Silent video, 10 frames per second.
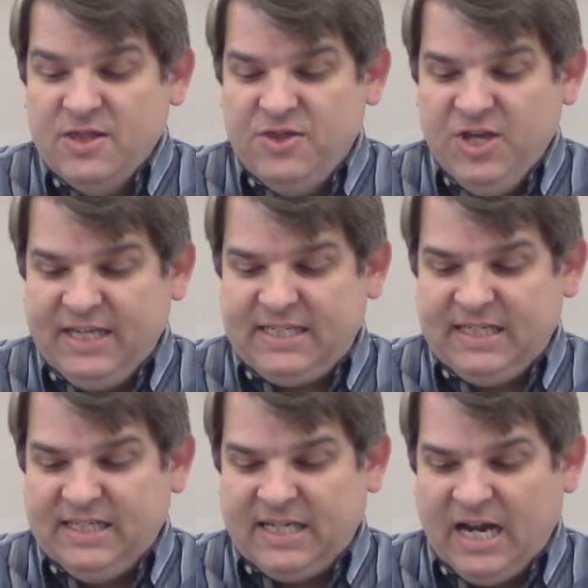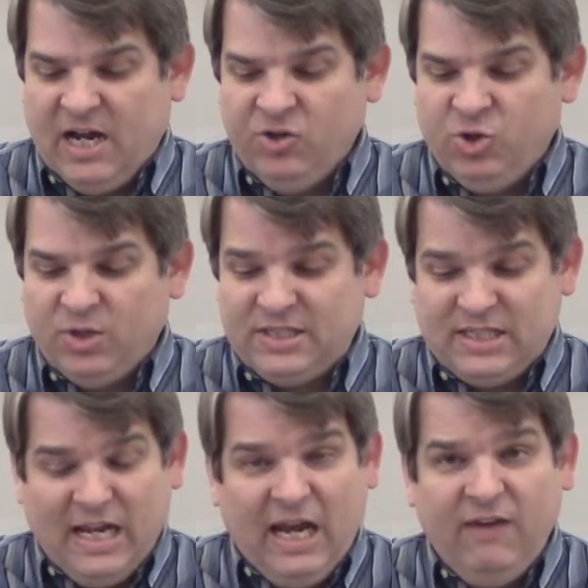this is how your
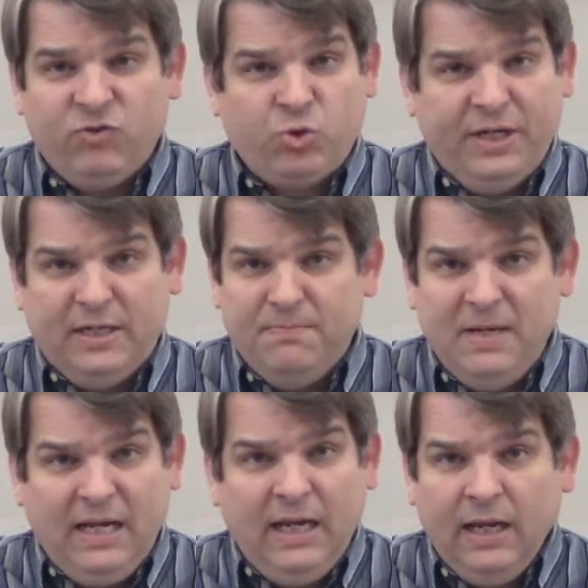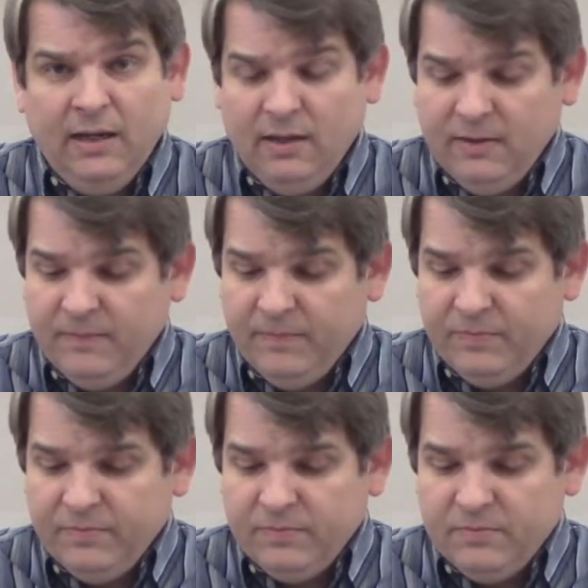slave treated me?
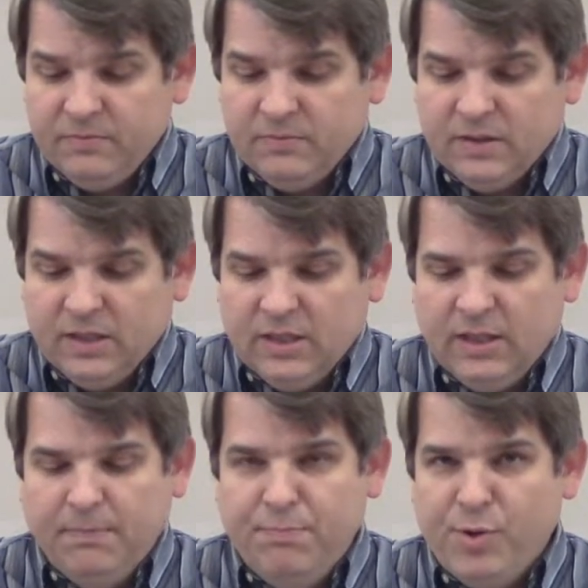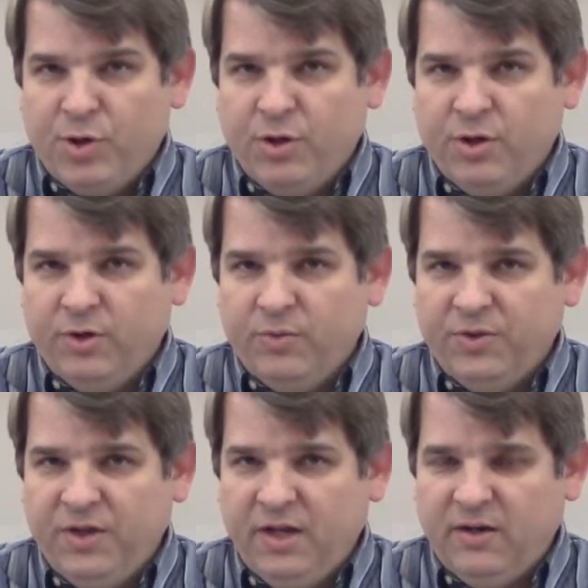He burned
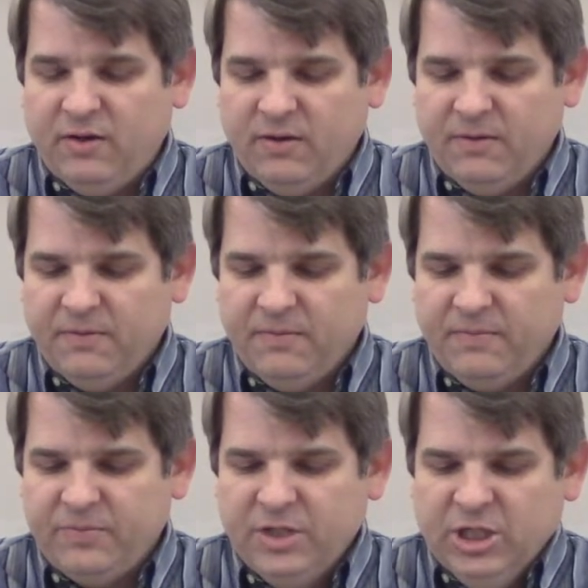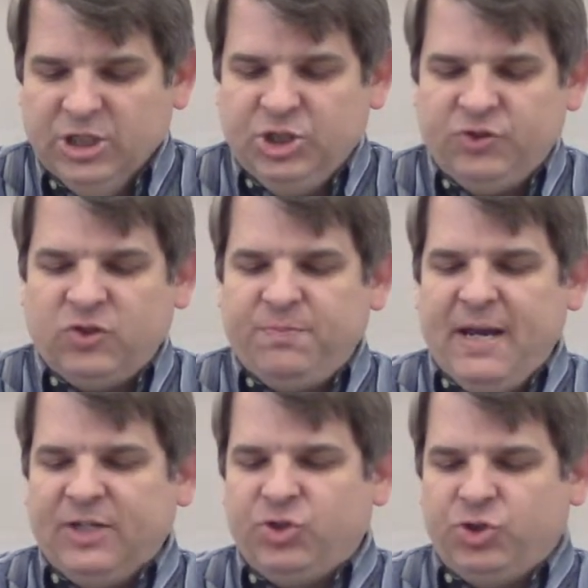with anger. Joseph's
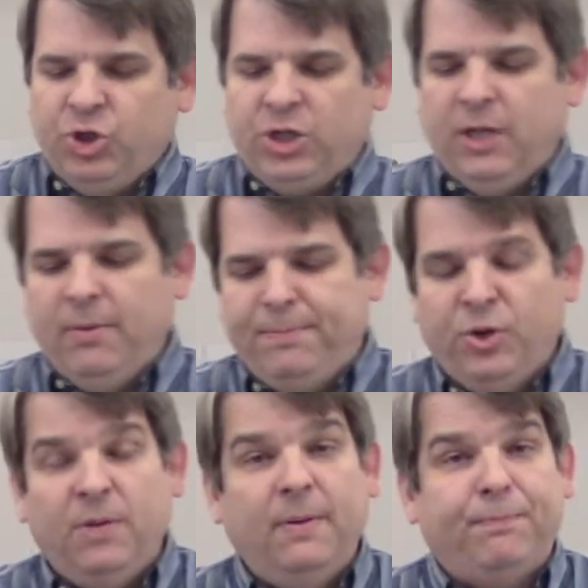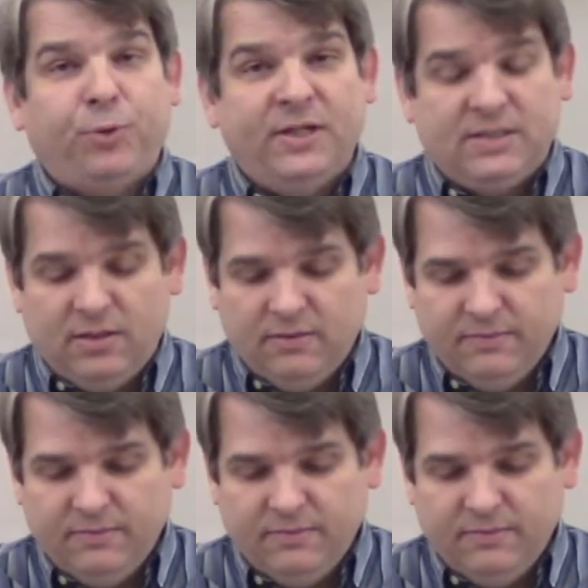master took him and put him in prison,